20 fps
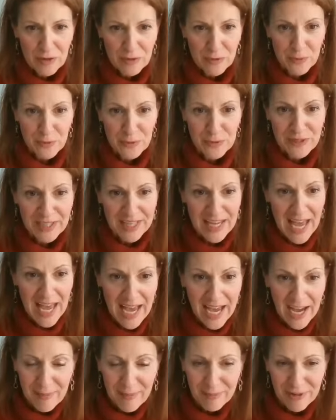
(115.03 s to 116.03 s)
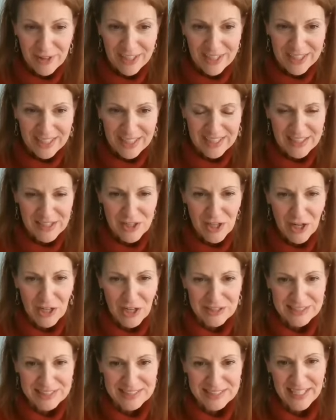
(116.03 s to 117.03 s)
through the camera? It's
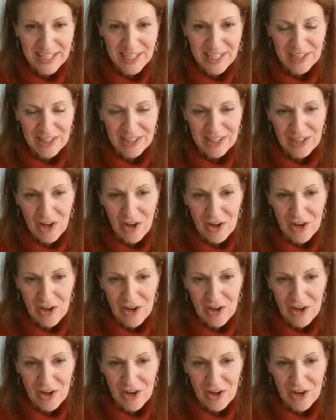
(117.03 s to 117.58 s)
hard to tell